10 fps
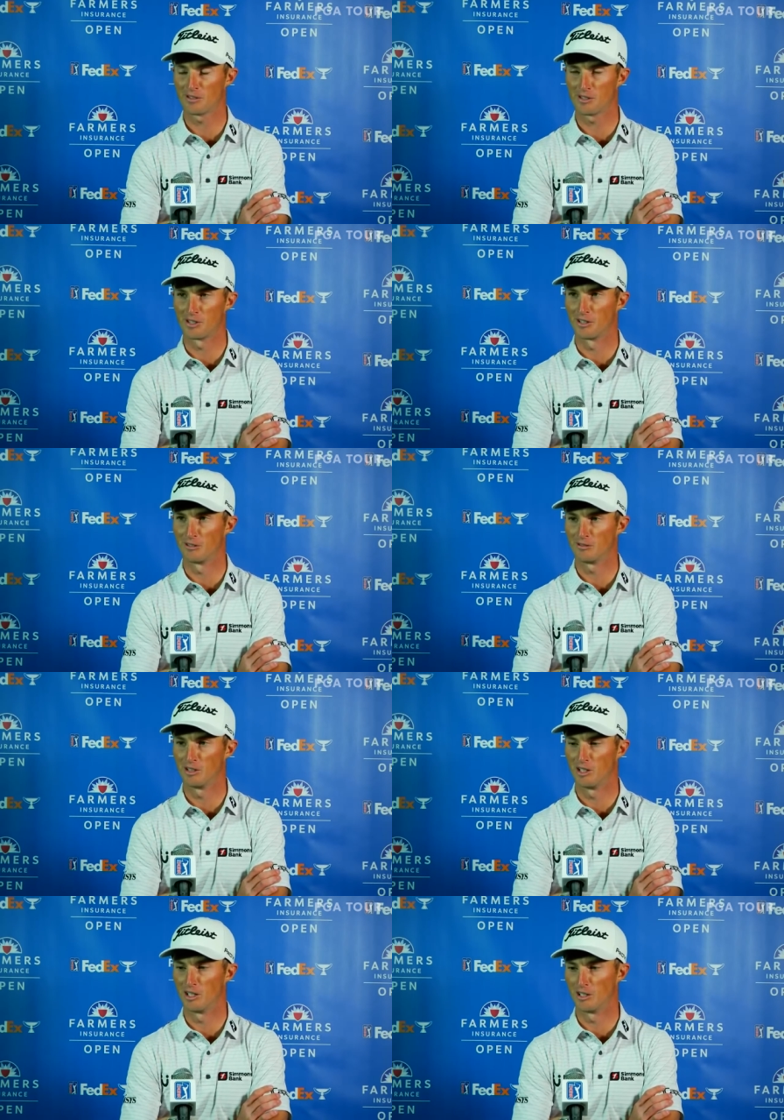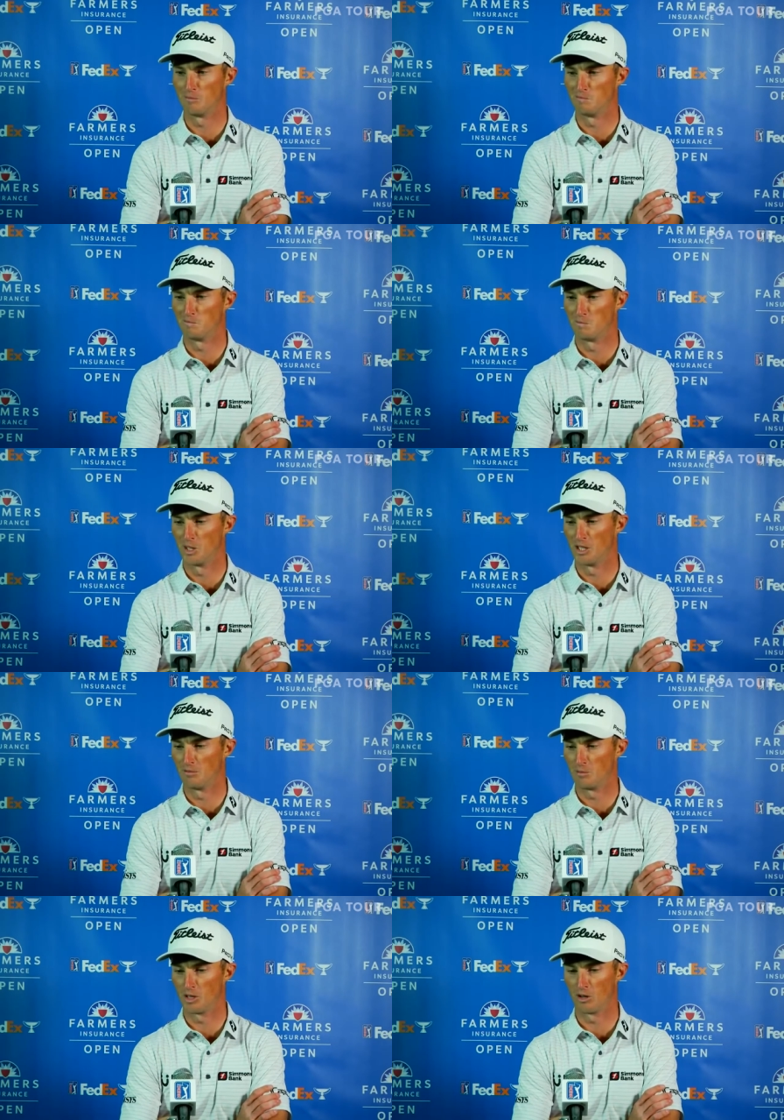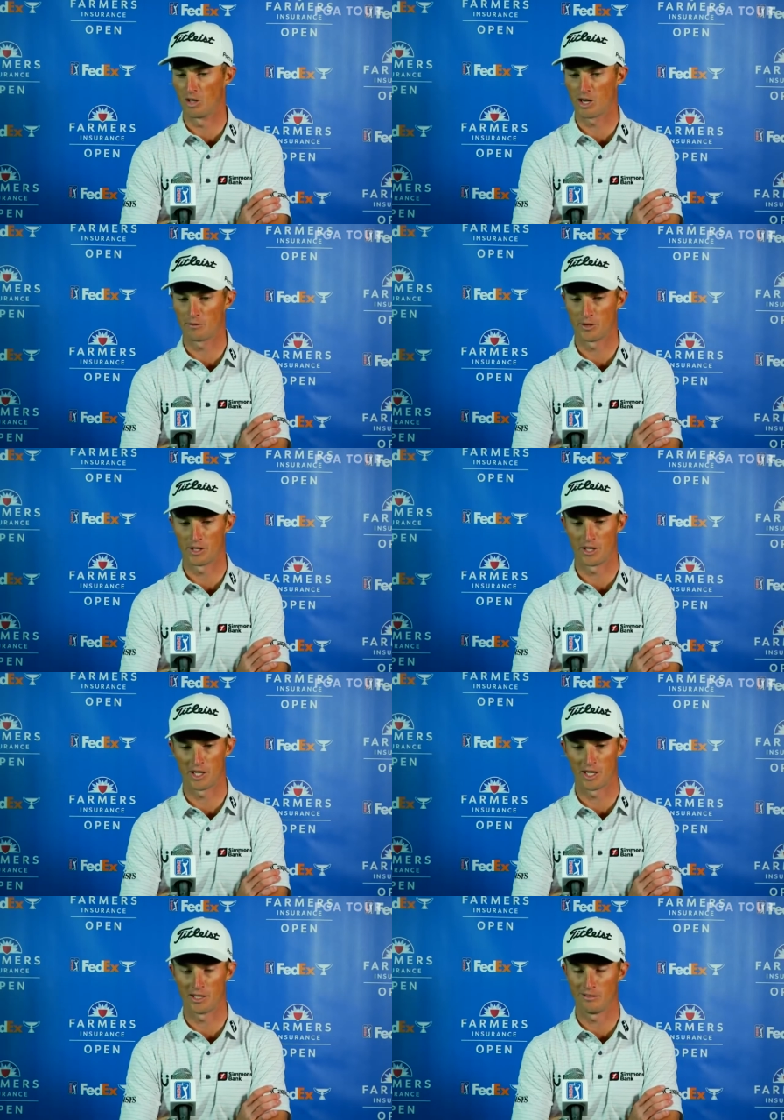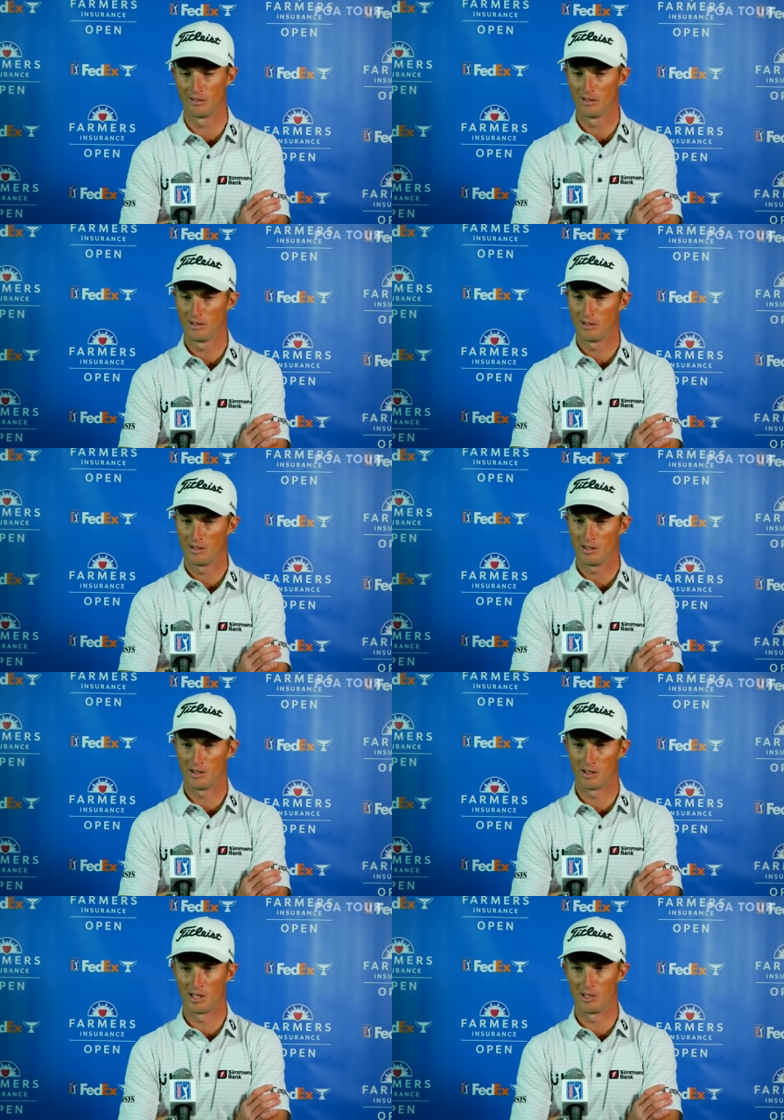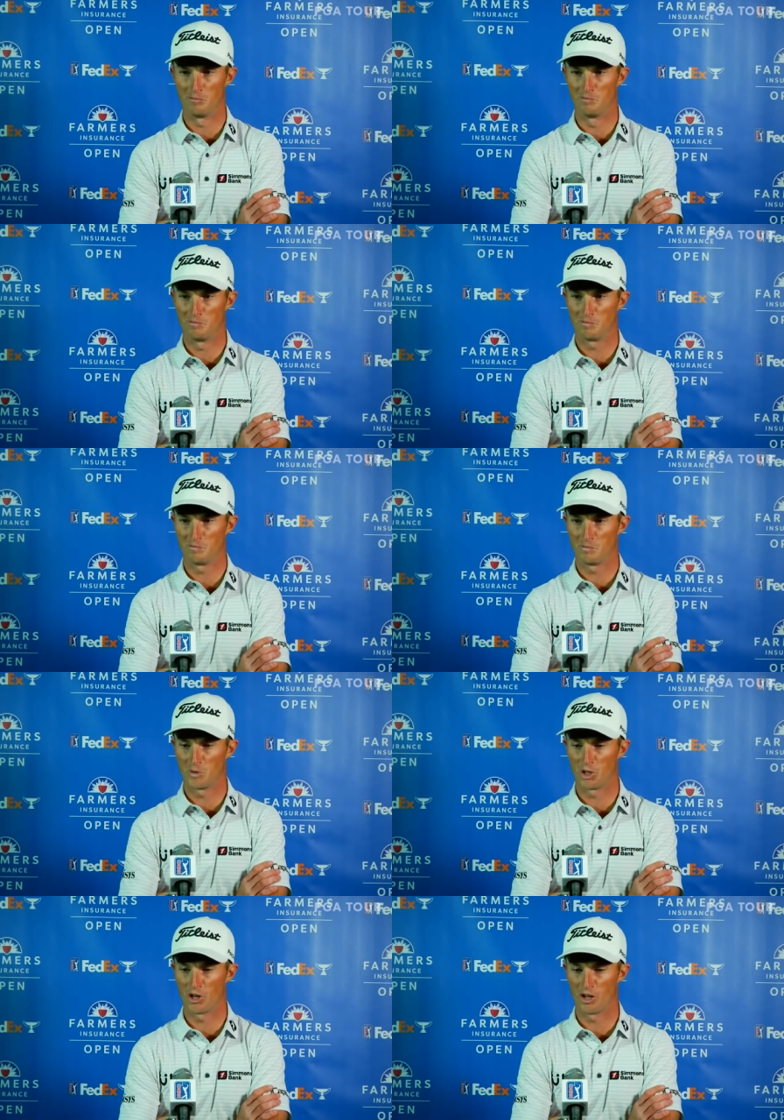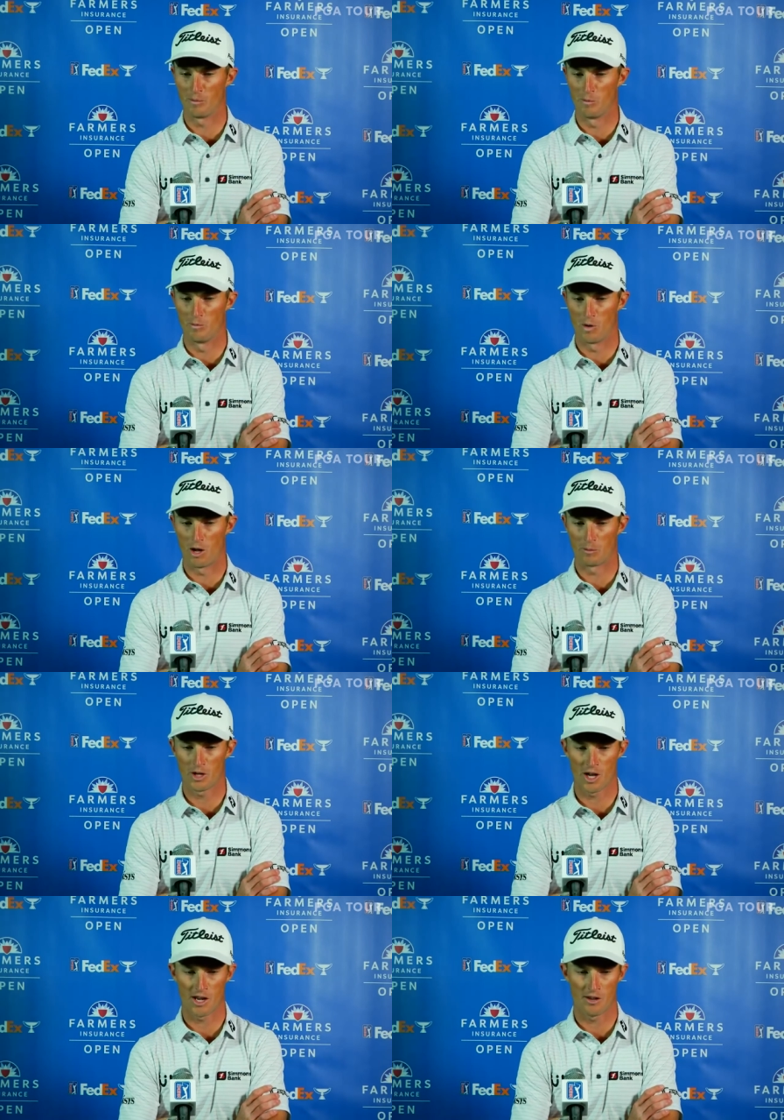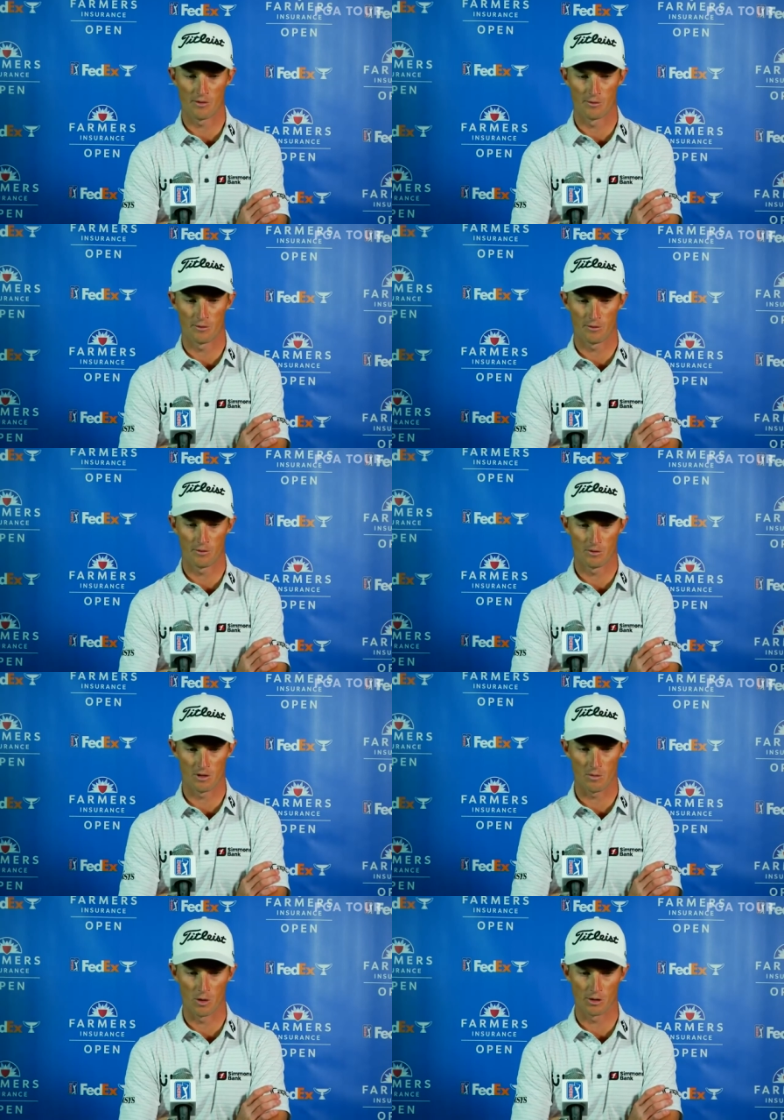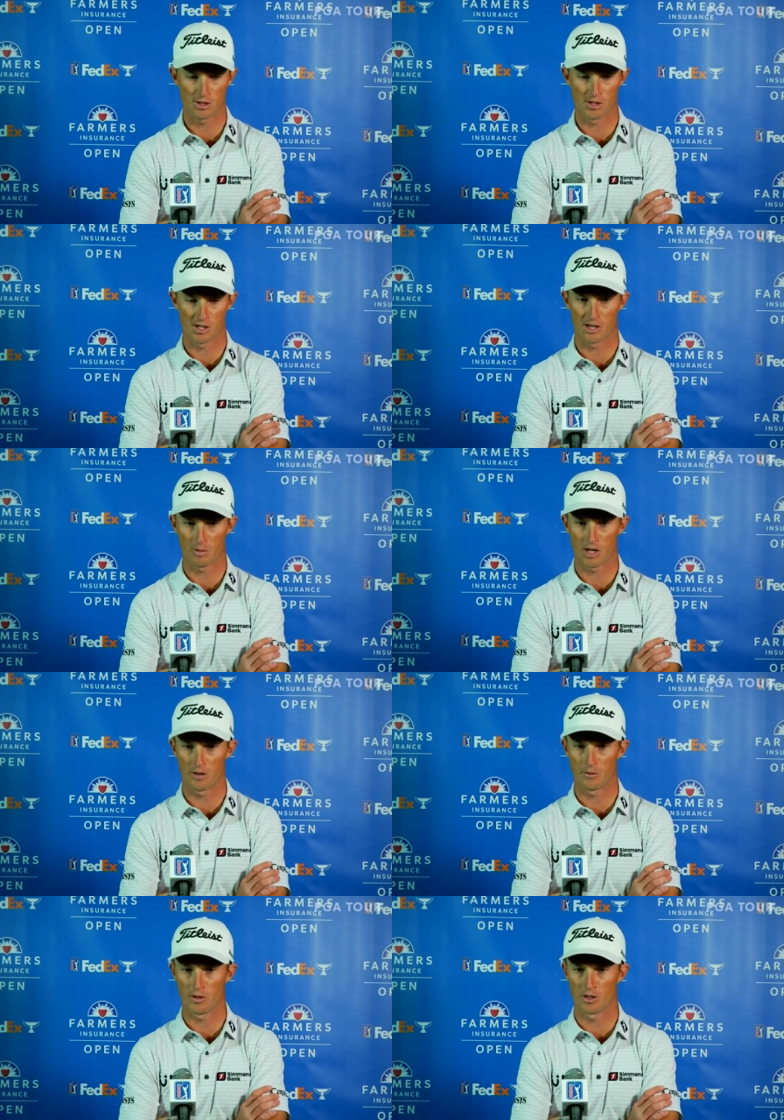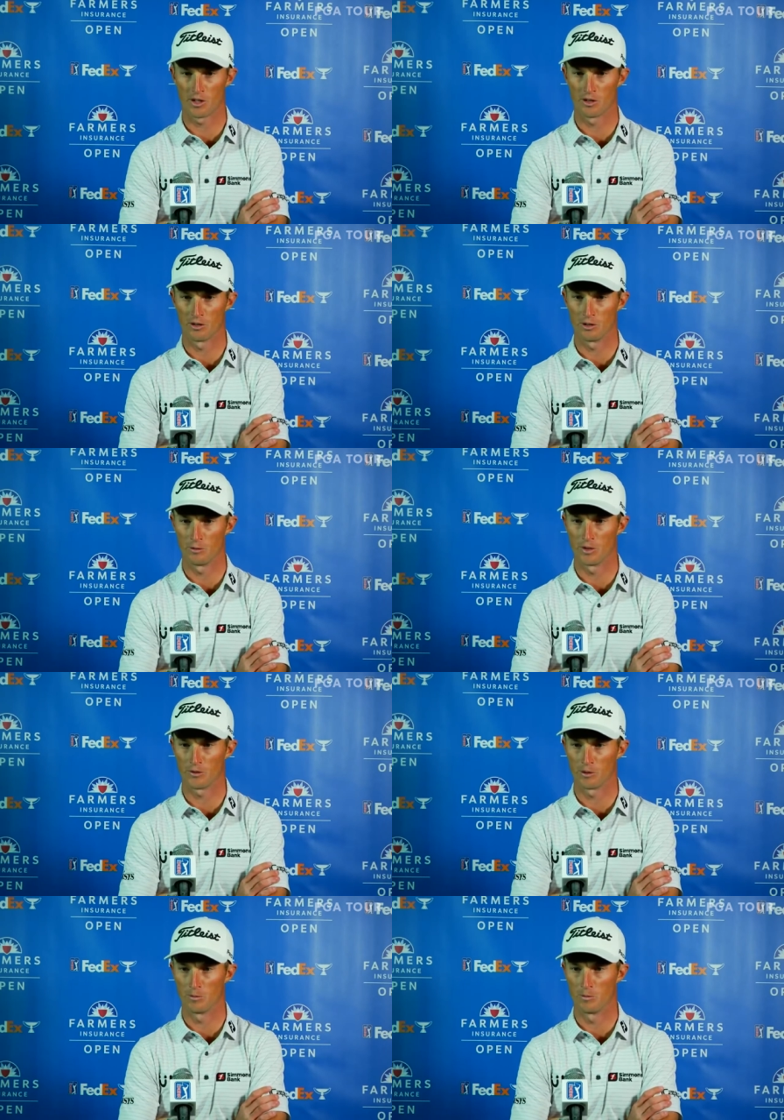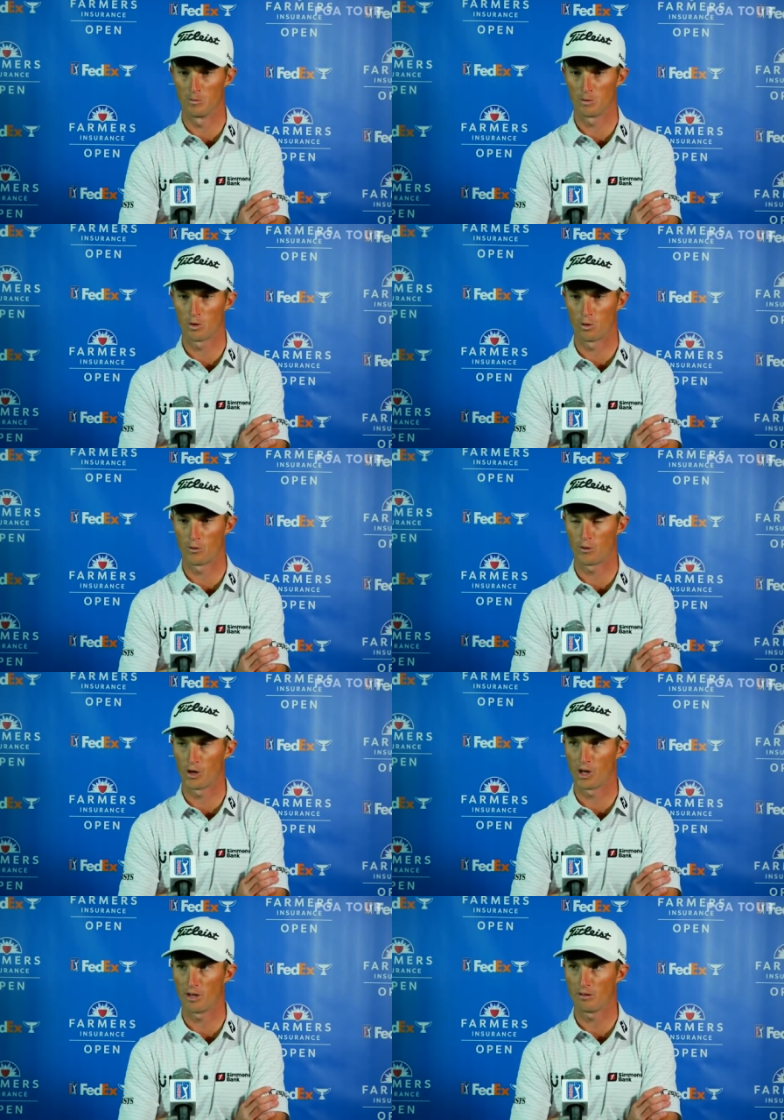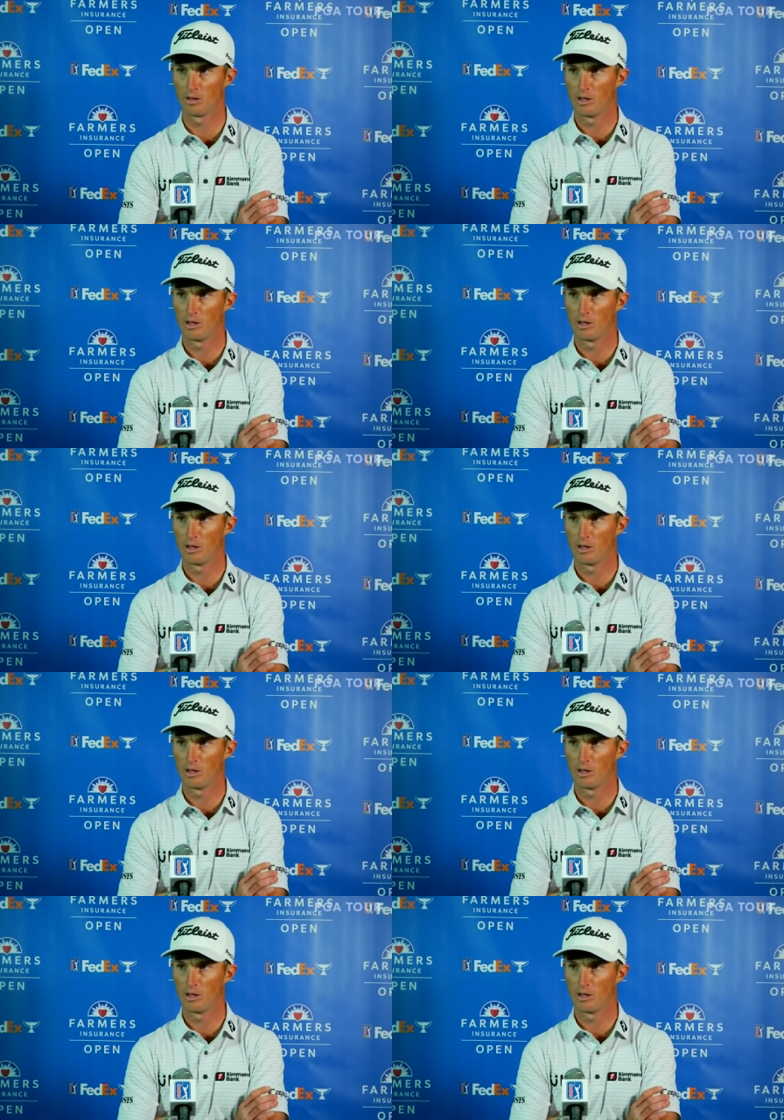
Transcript: So, um, but, you know, a lot of fun today. Um, you know, I, I'm kind of, the emotions that I'm kind of feeling are a little bit from Korn Ferry.